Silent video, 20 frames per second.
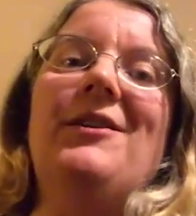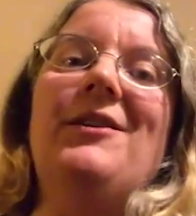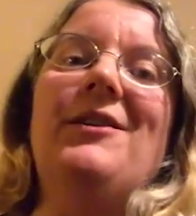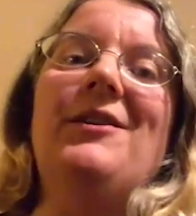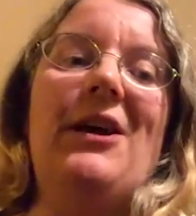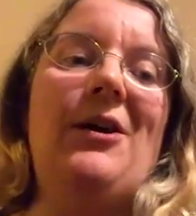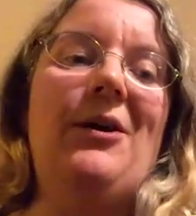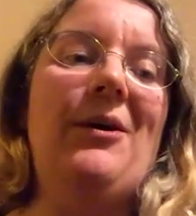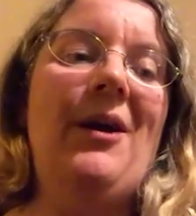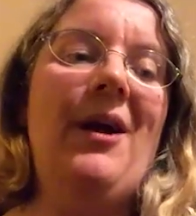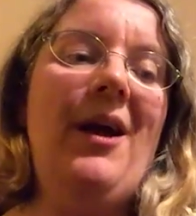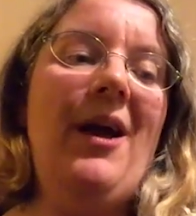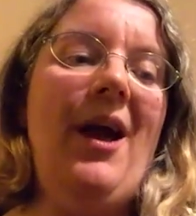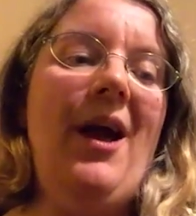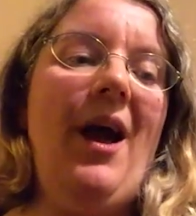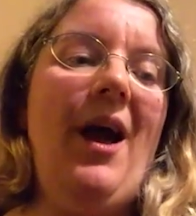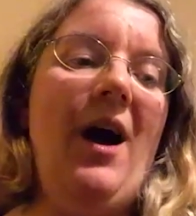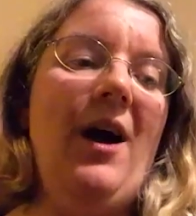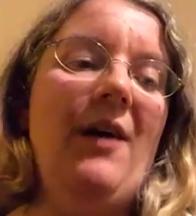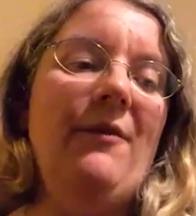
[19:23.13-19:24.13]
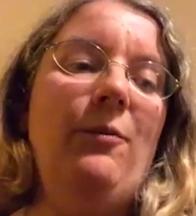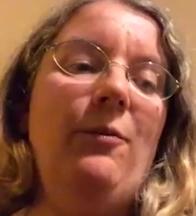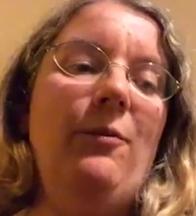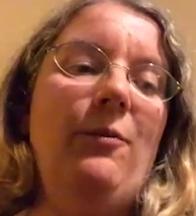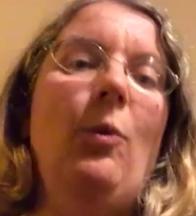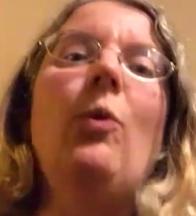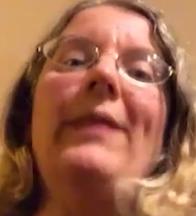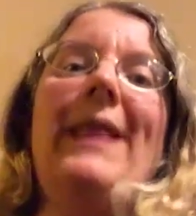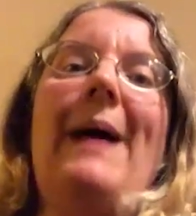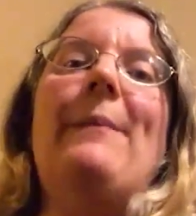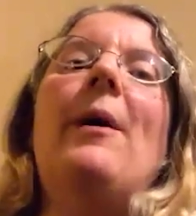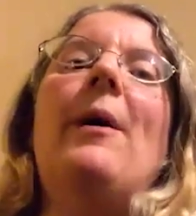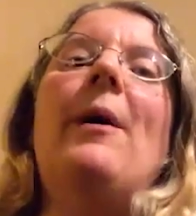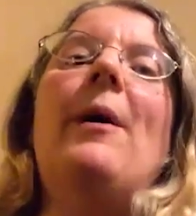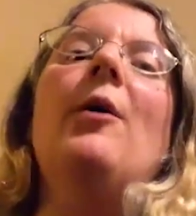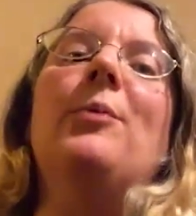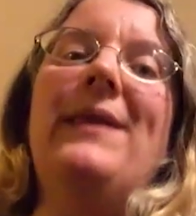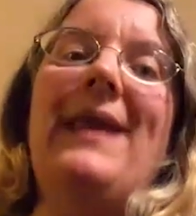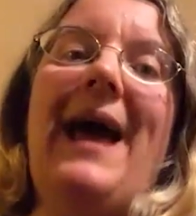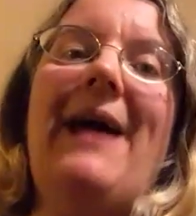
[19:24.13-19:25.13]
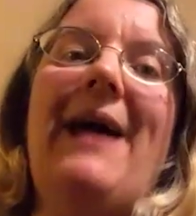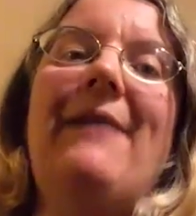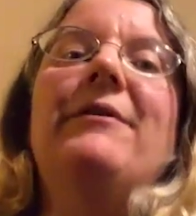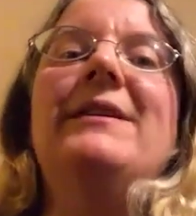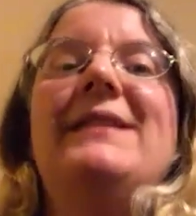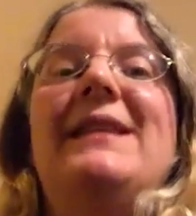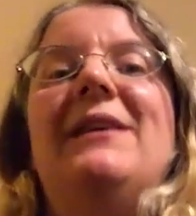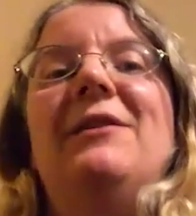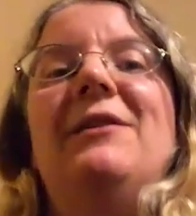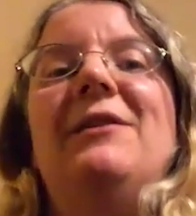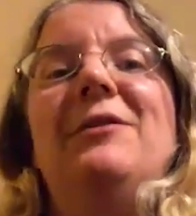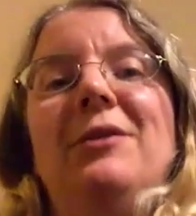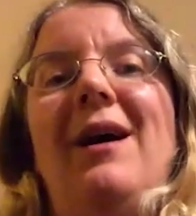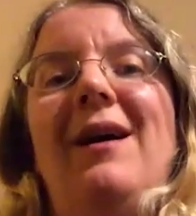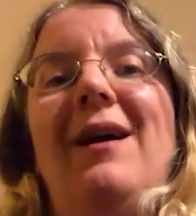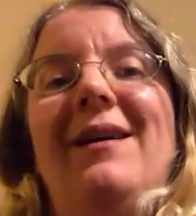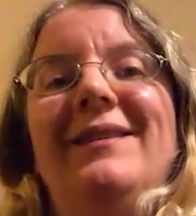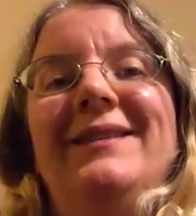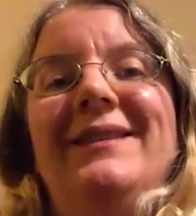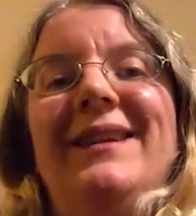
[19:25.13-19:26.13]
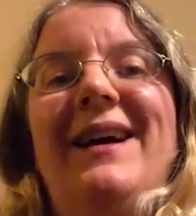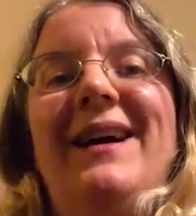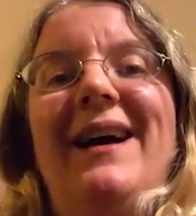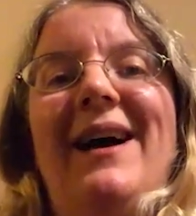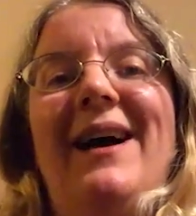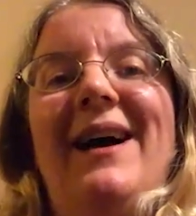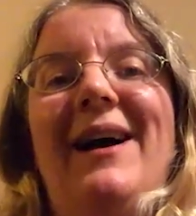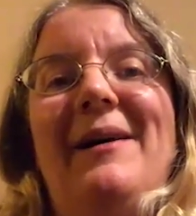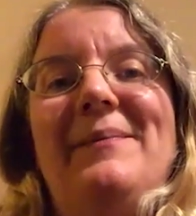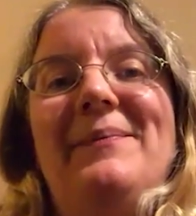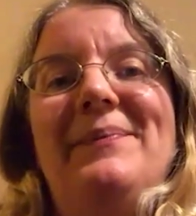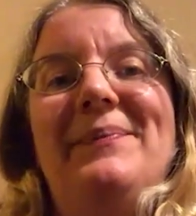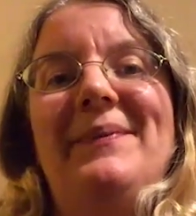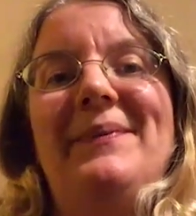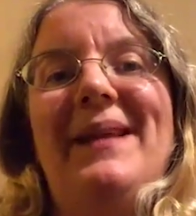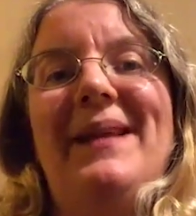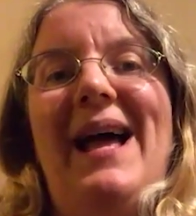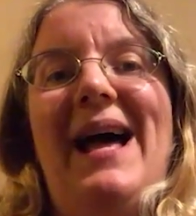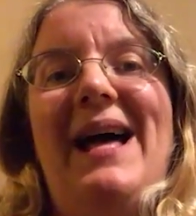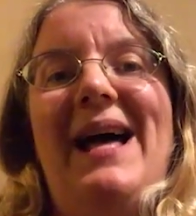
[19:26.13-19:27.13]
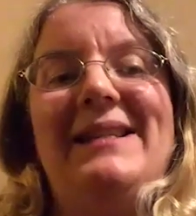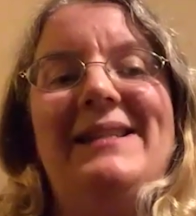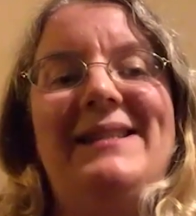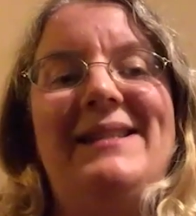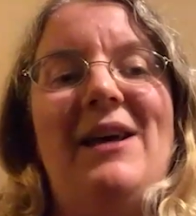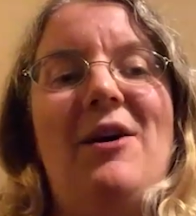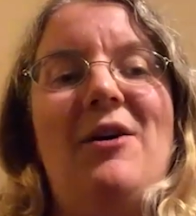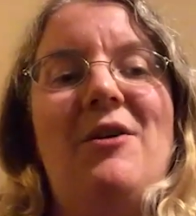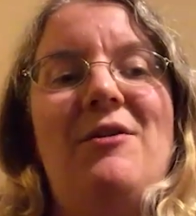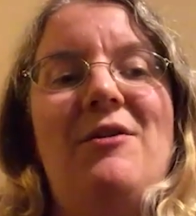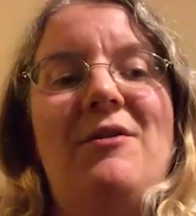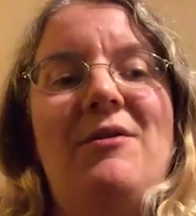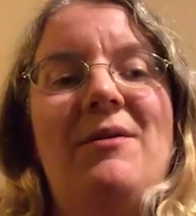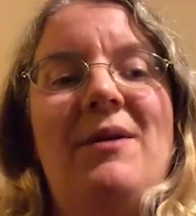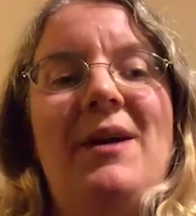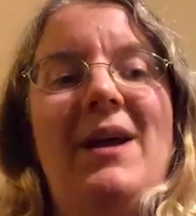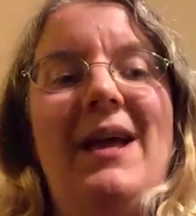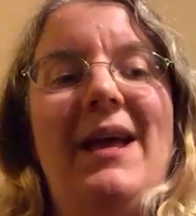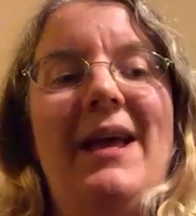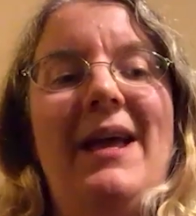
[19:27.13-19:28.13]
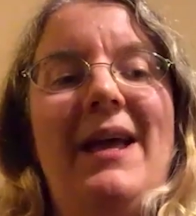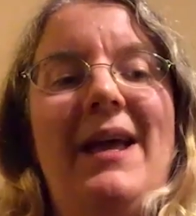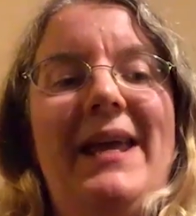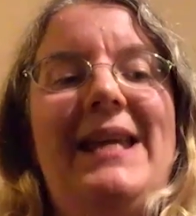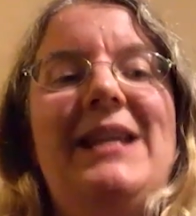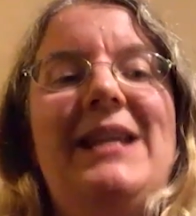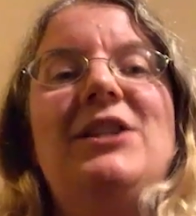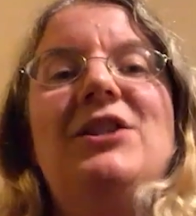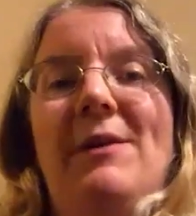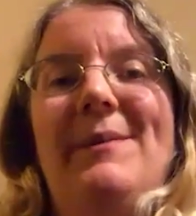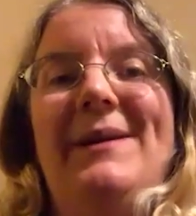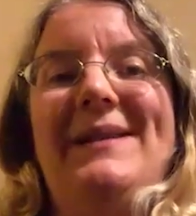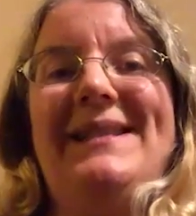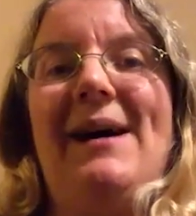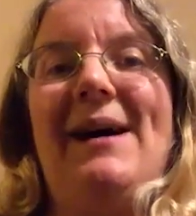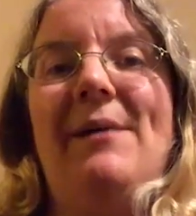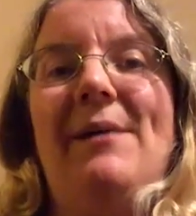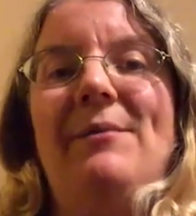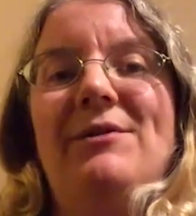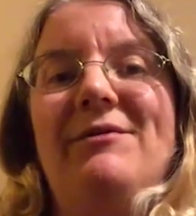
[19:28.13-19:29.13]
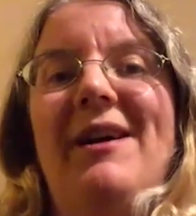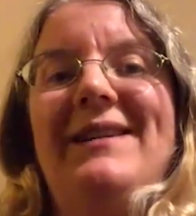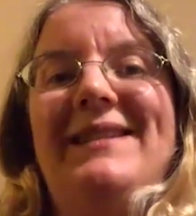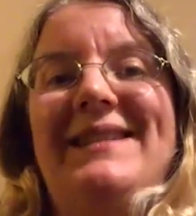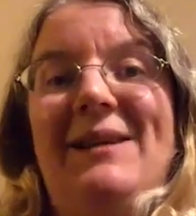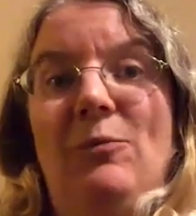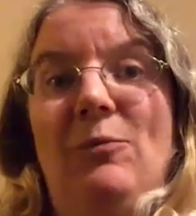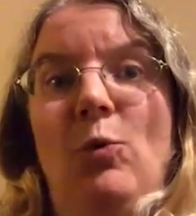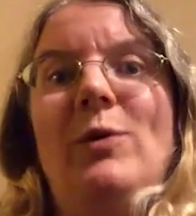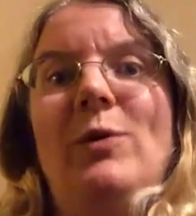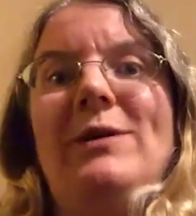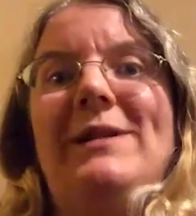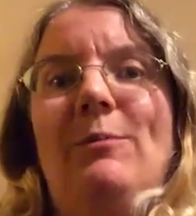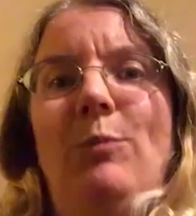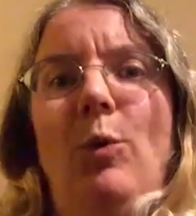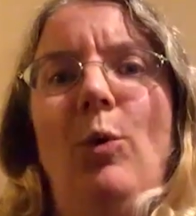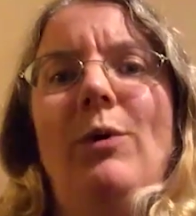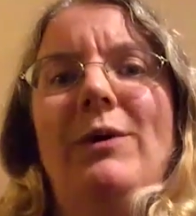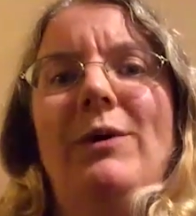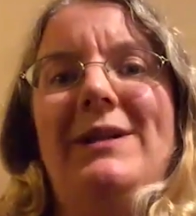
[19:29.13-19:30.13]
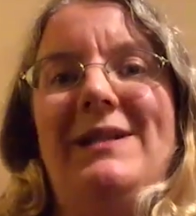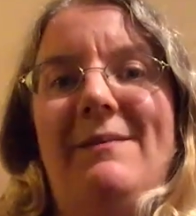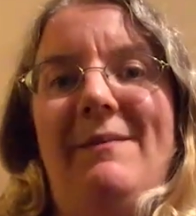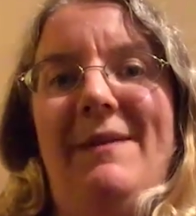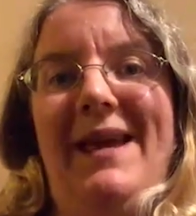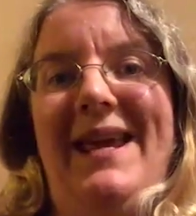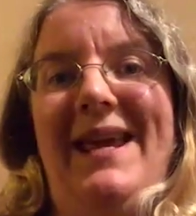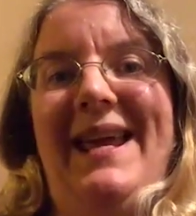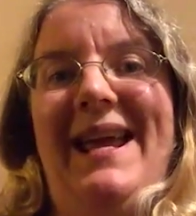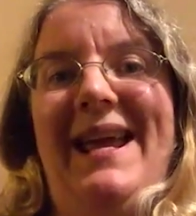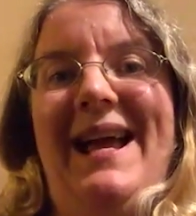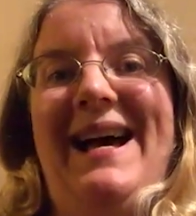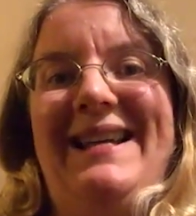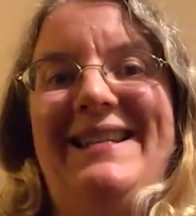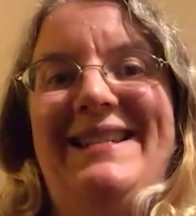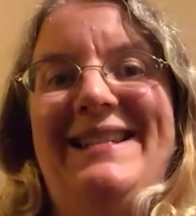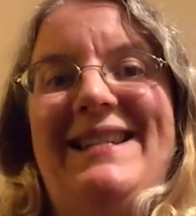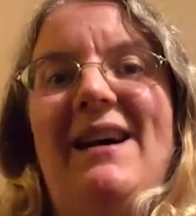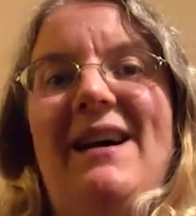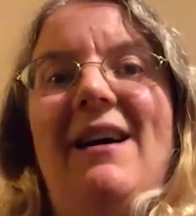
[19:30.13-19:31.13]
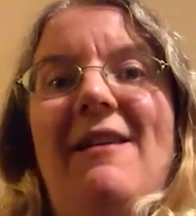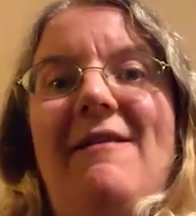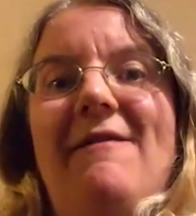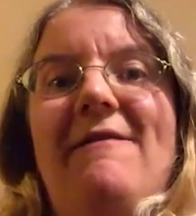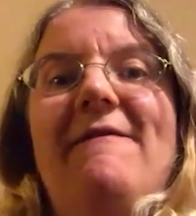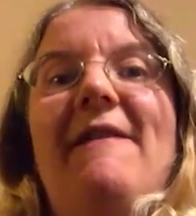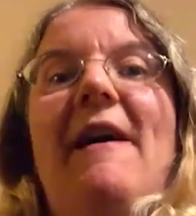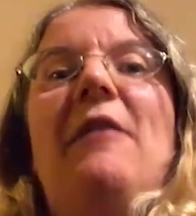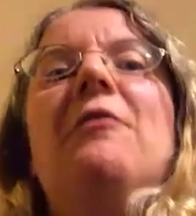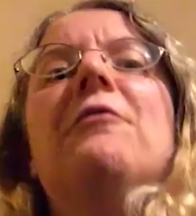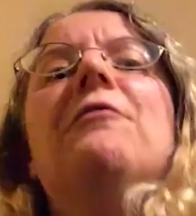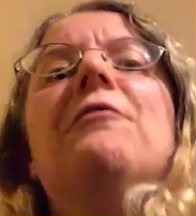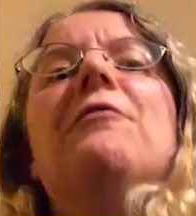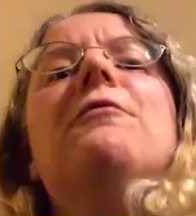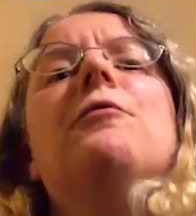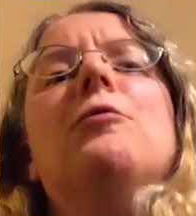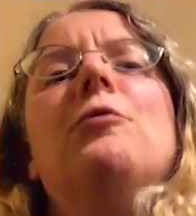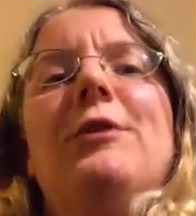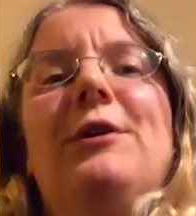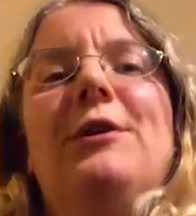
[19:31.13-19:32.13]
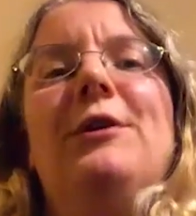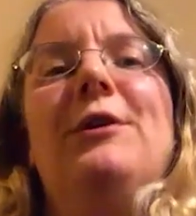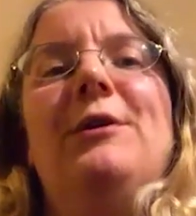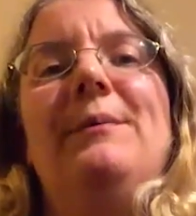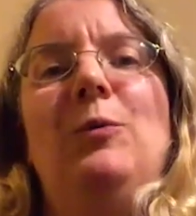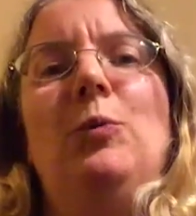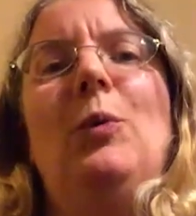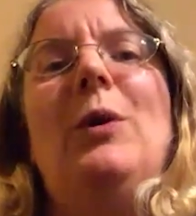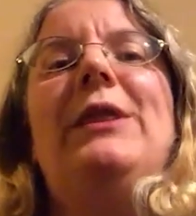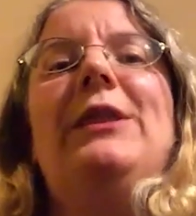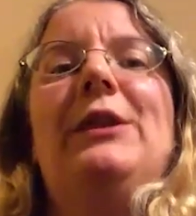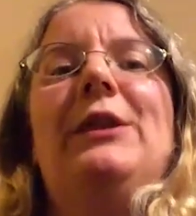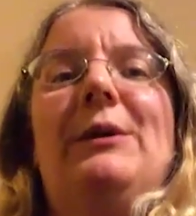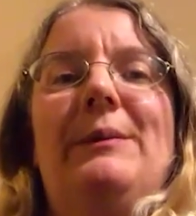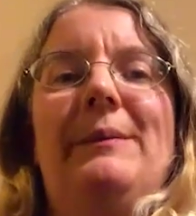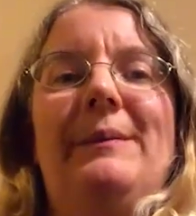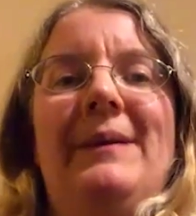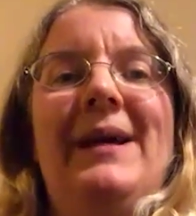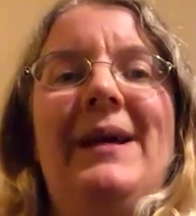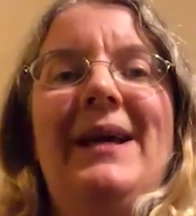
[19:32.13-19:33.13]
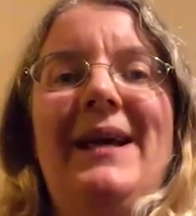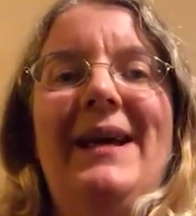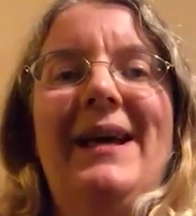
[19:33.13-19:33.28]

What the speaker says: So I've walked that path with every single girl, and so each of them, as I was writing, was important to me, and I felt for them and with them